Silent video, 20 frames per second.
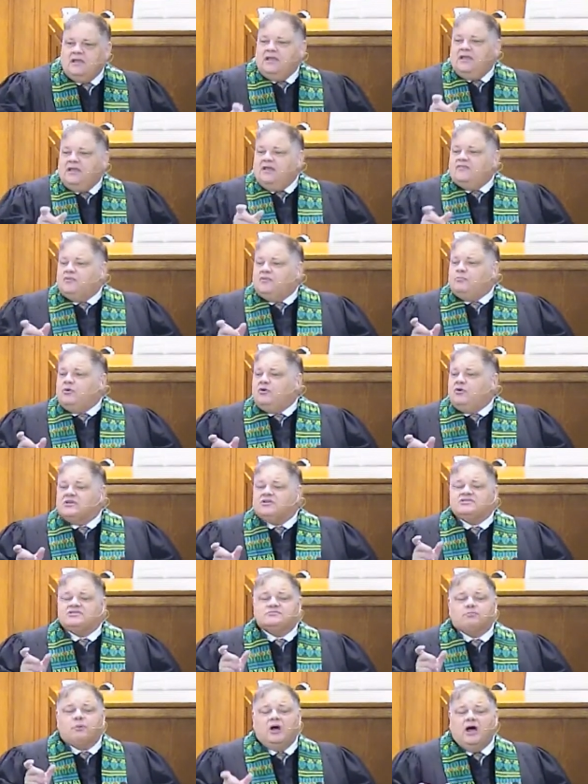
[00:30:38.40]
And the book
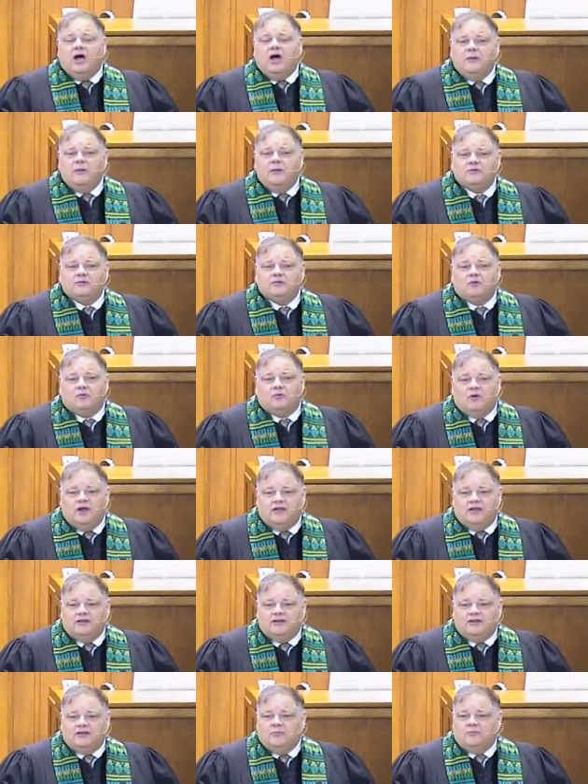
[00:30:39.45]
is popular right
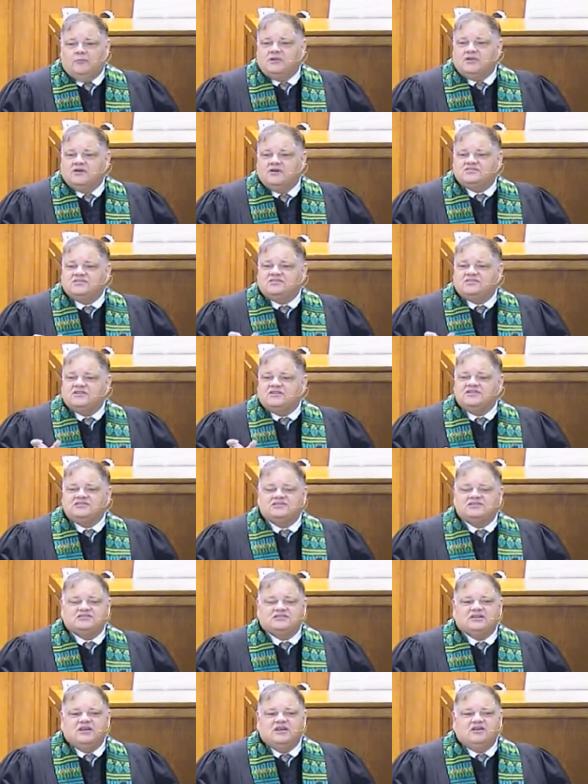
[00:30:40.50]
now because it
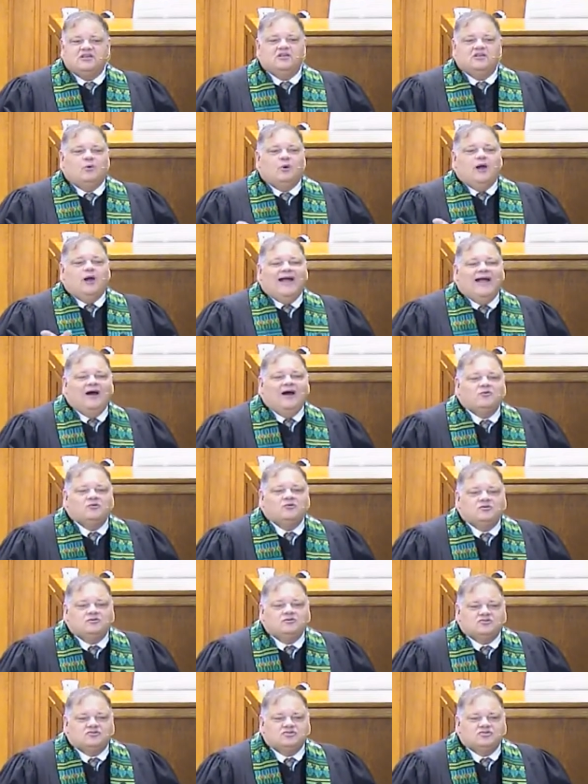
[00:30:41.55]
doesn't tell you how
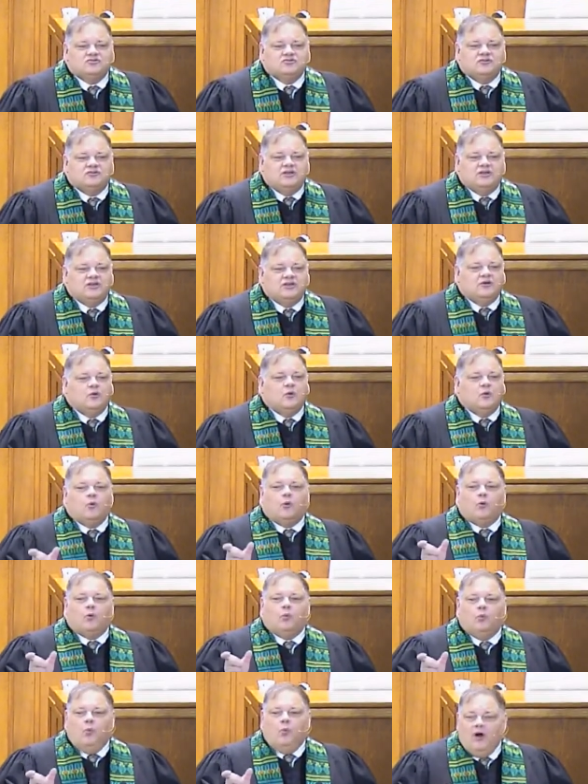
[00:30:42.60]
you should think or
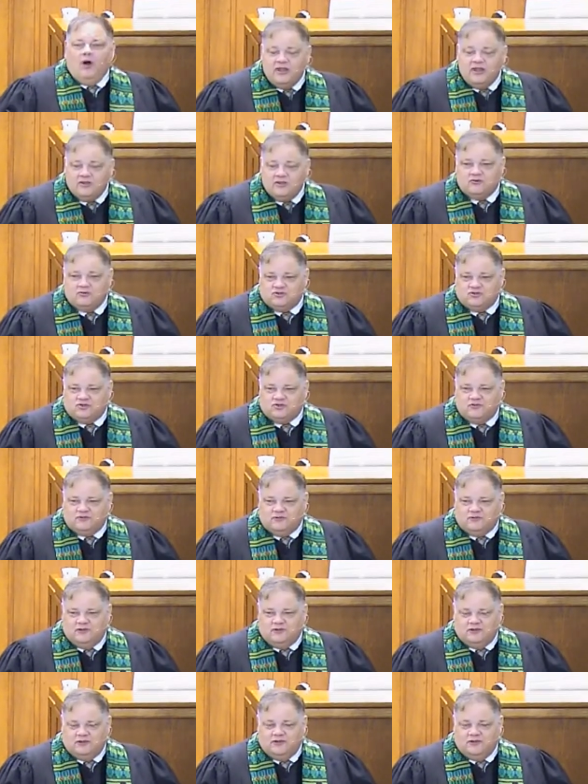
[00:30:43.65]
what you should
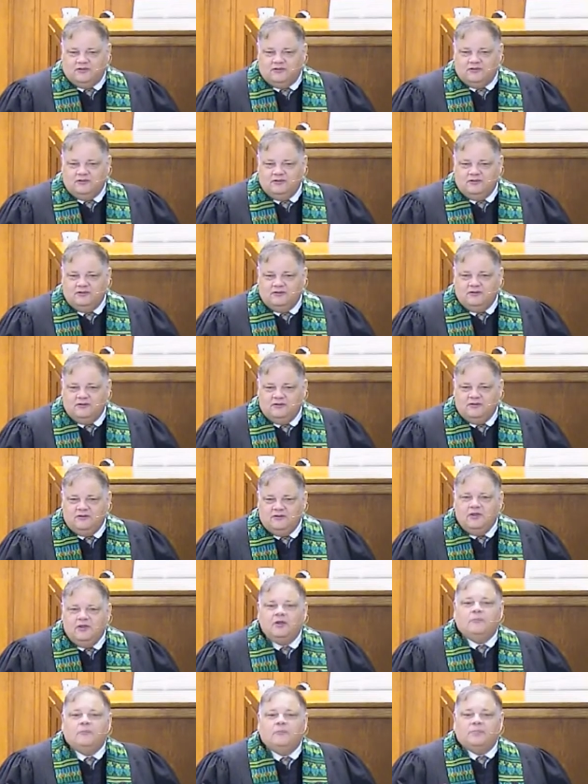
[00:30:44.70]
think,
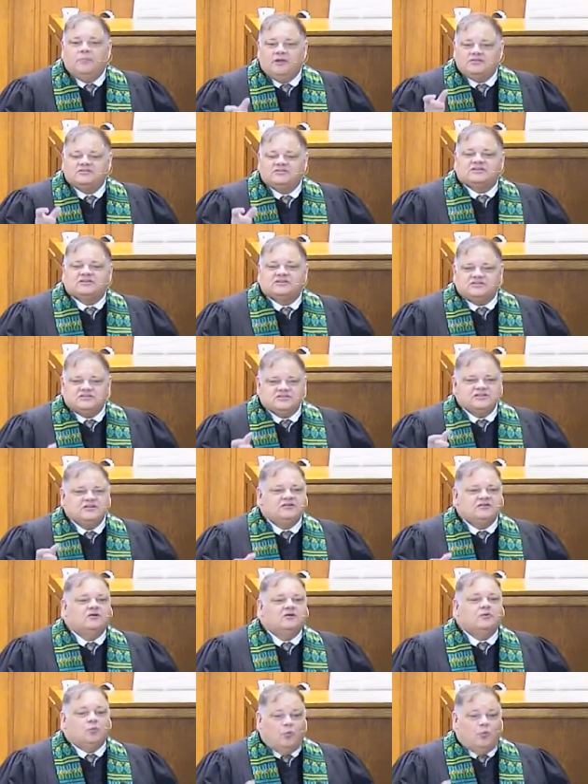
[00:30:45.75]
but to
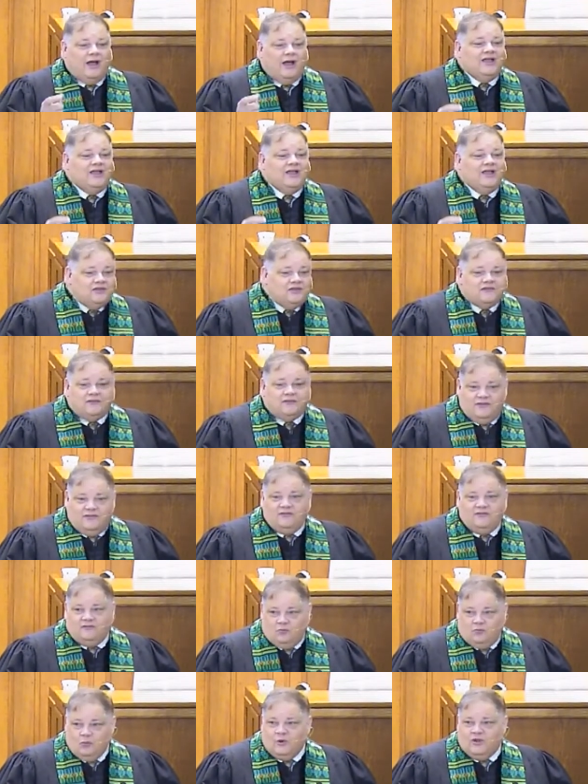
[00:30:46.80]
consider why you think
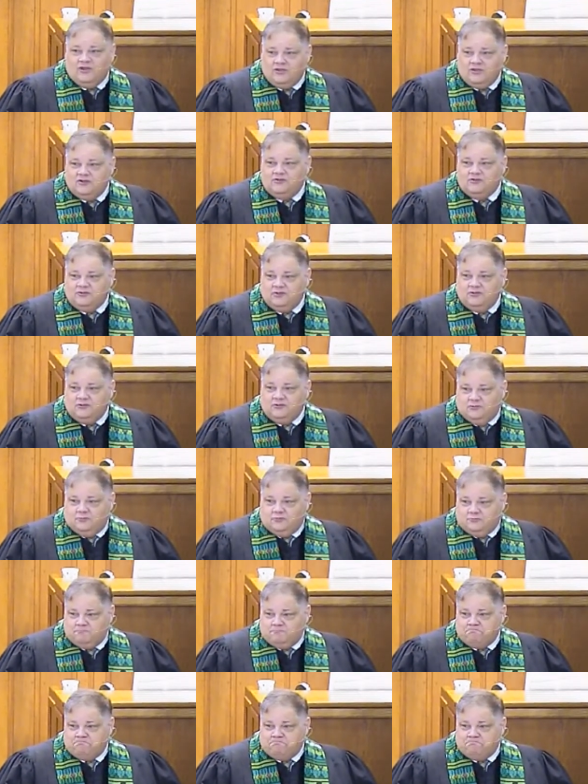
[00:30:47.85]
the way you do.